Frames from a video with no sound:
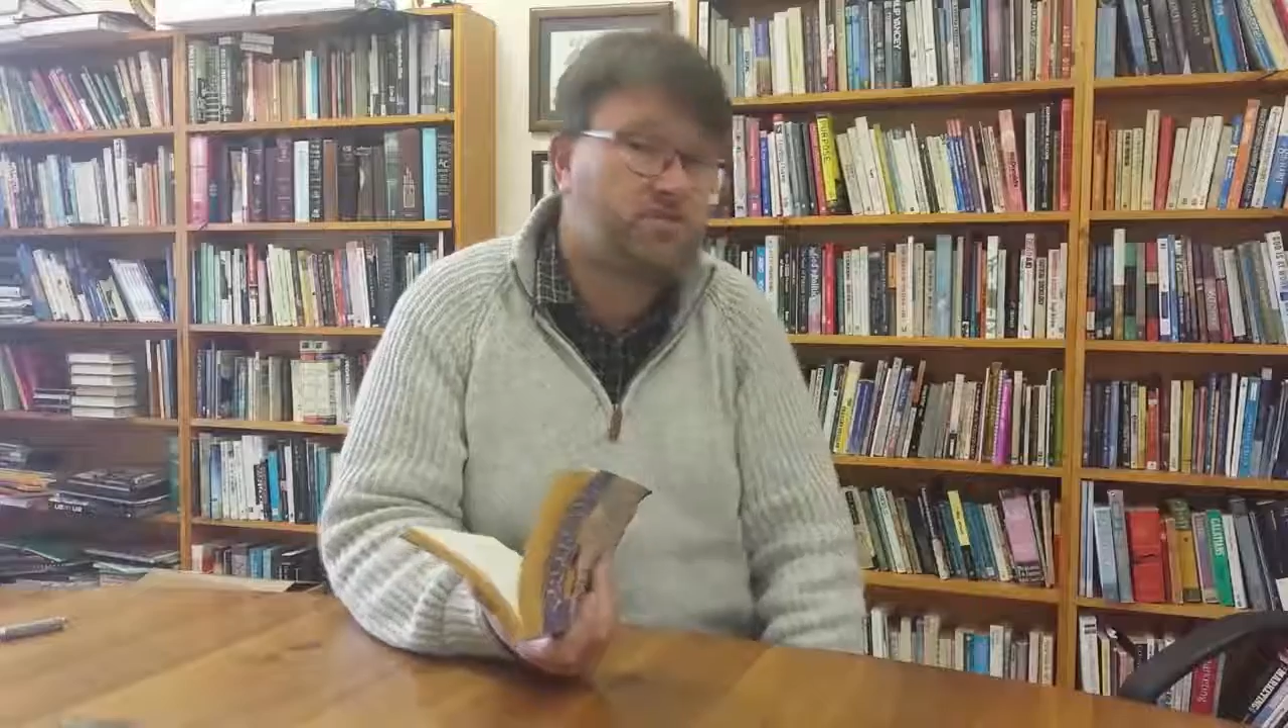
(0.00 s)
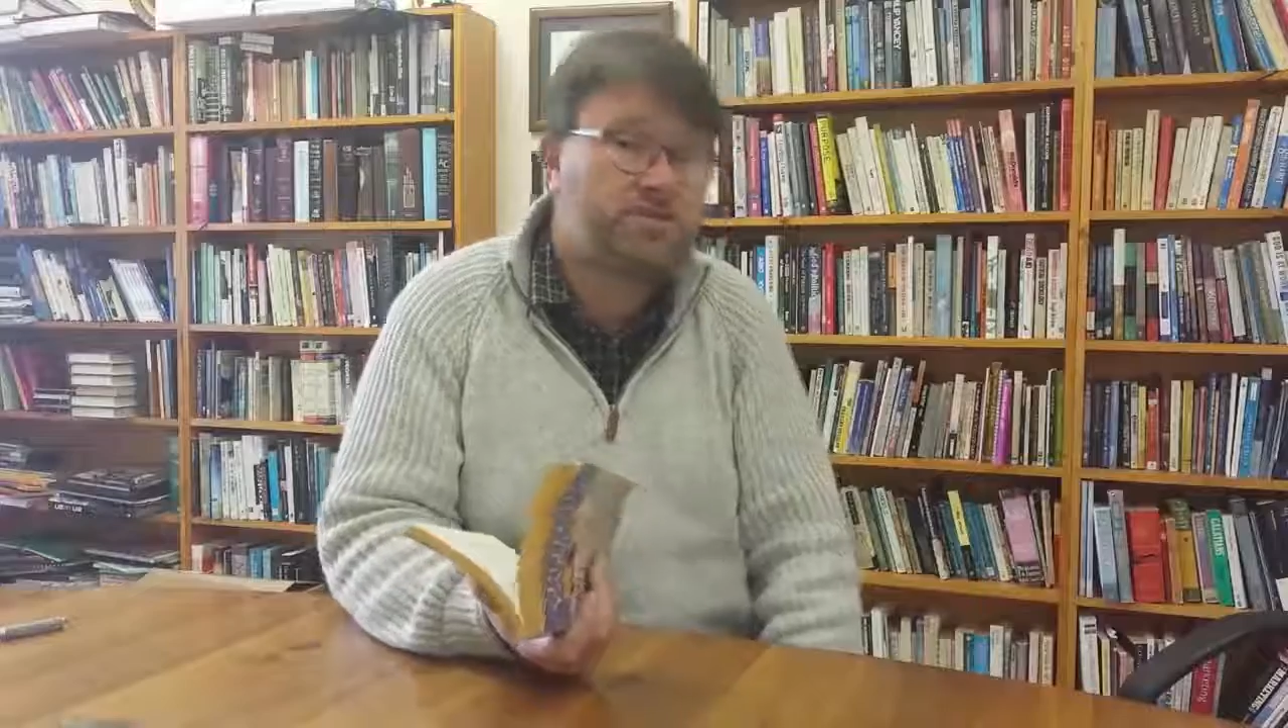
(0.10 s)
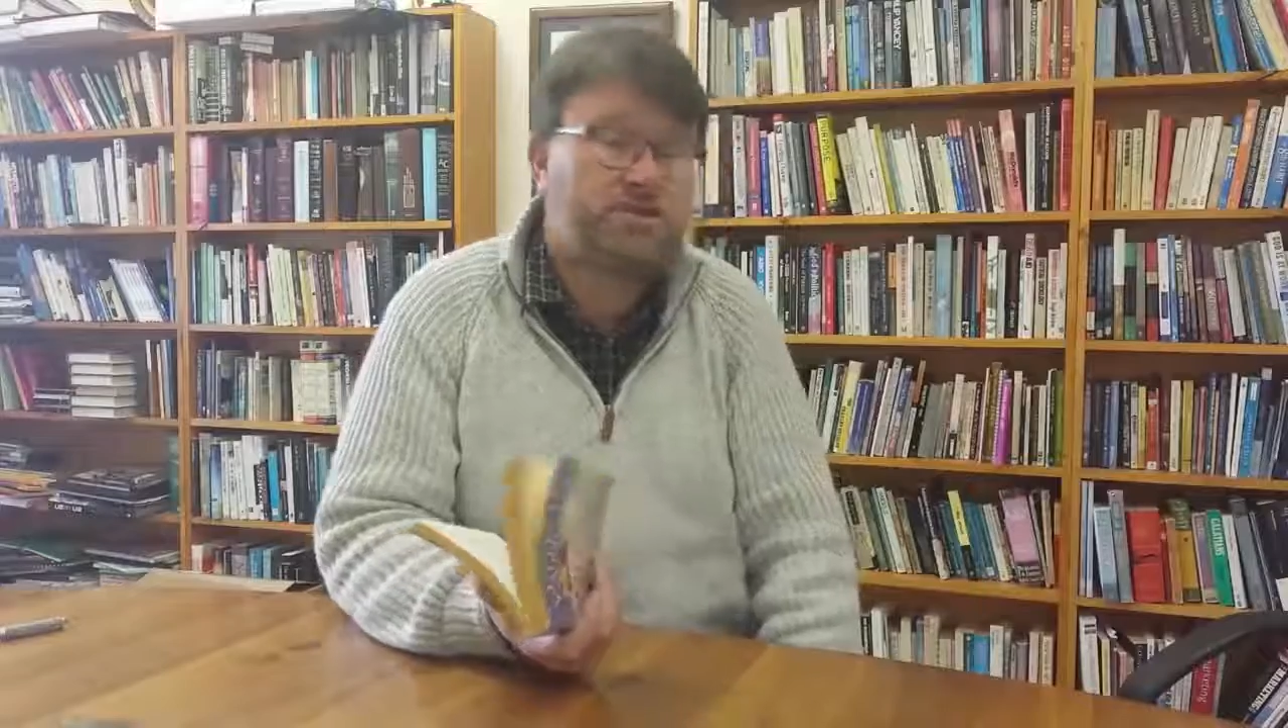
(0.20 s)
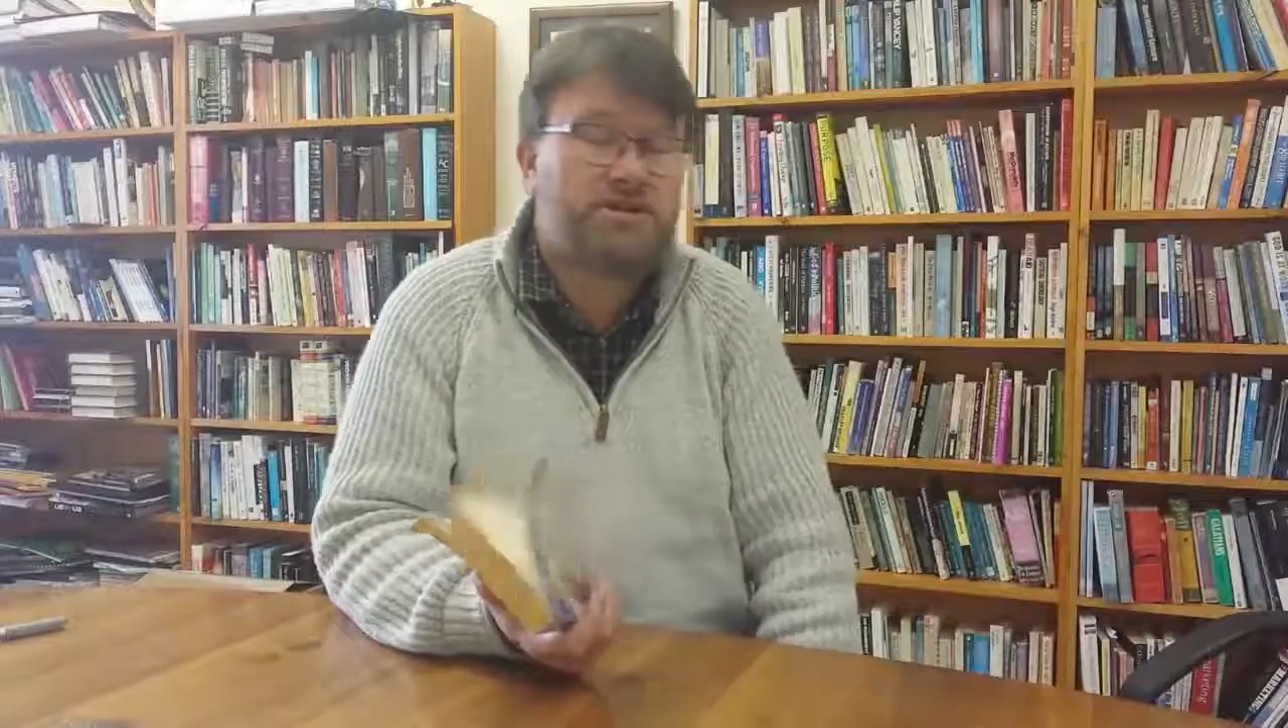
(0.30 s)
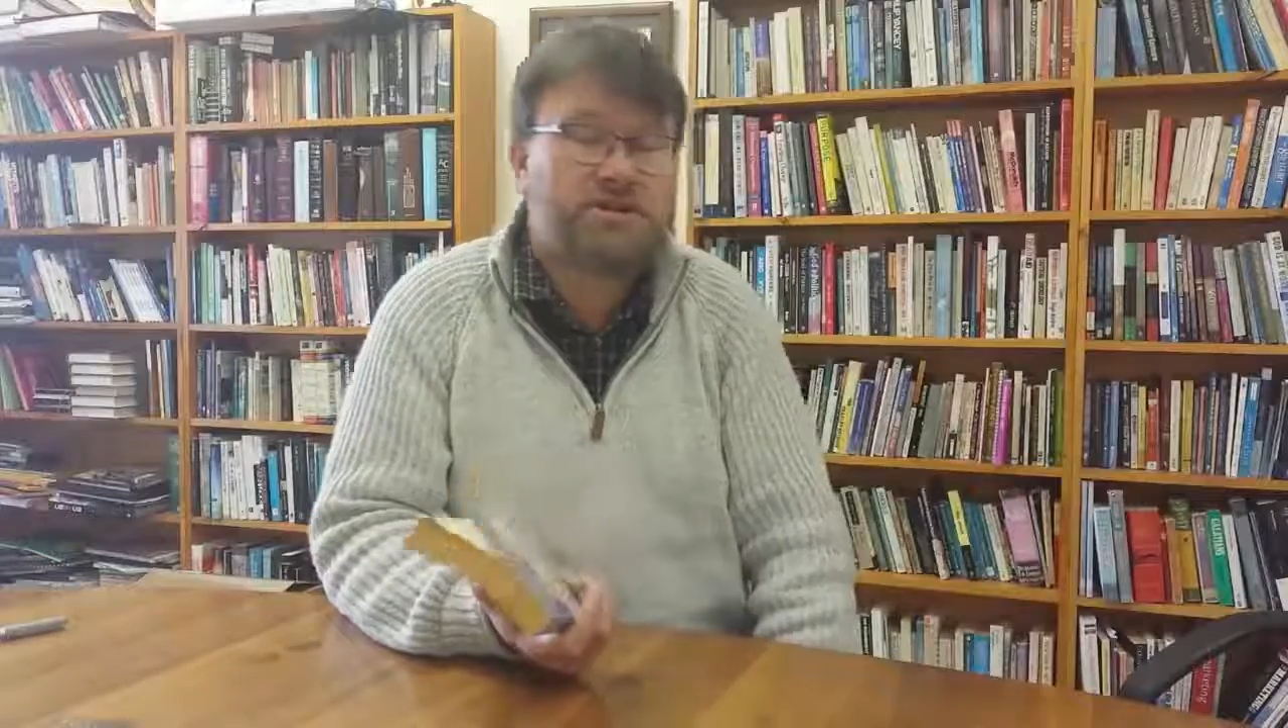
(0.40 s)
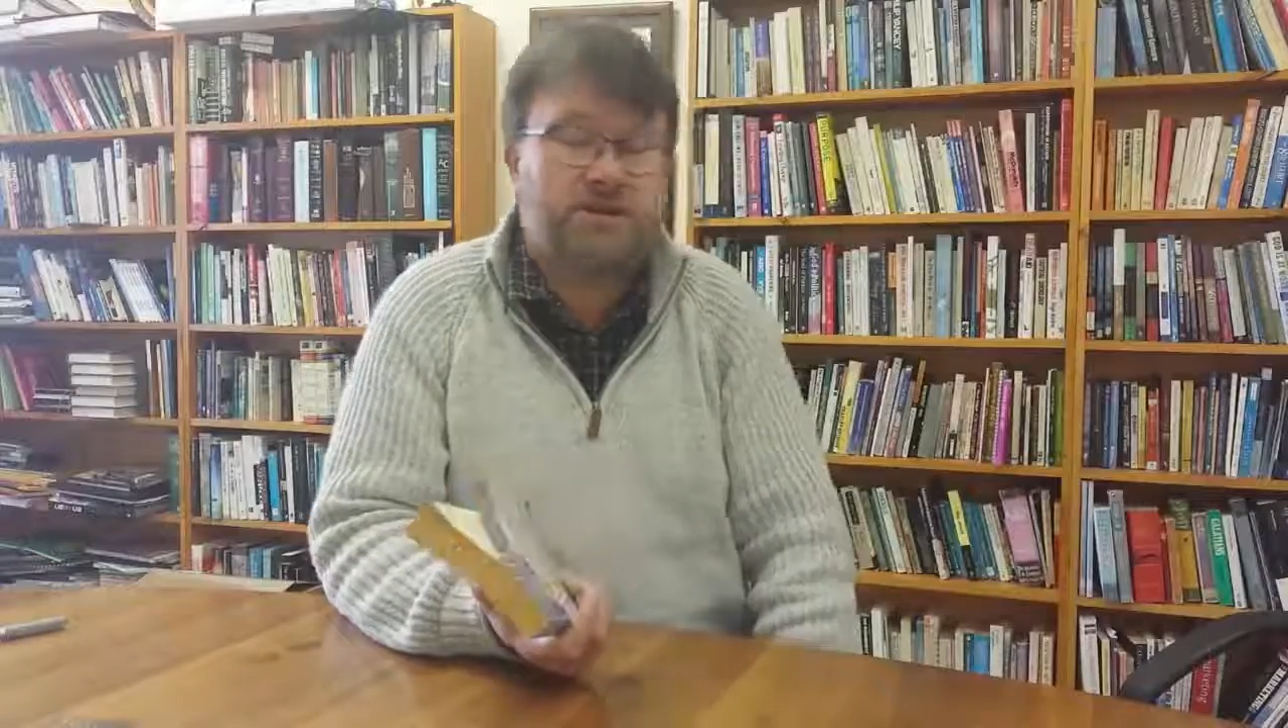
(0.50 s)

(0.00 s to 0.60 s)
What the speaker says: book.